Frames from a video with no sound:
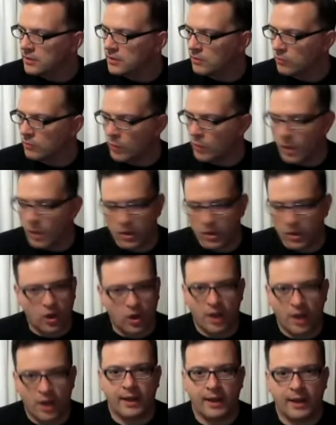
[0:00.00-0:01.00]
Well,
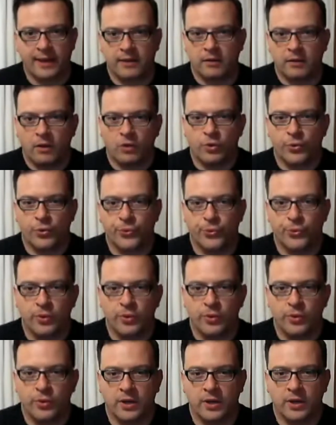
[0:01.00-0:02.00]
I'll go through
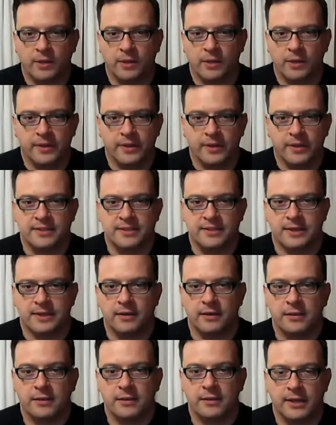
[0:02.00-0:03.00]
a couple of the things
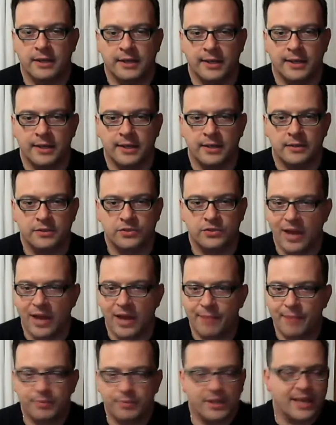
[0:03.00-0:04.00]
there.
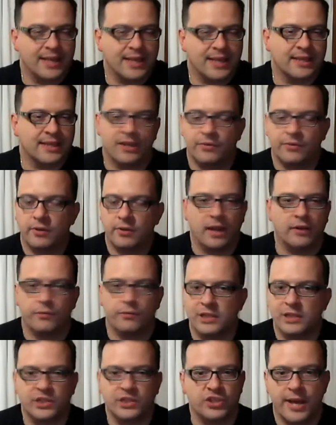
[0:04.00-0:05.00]
Strap length, I didn't
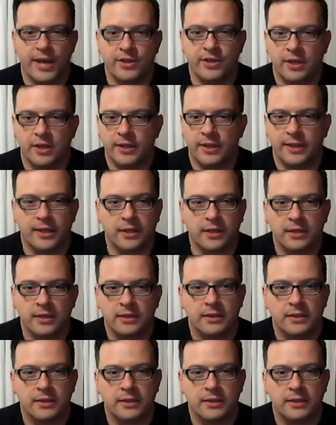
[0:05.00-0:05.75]
really change anything.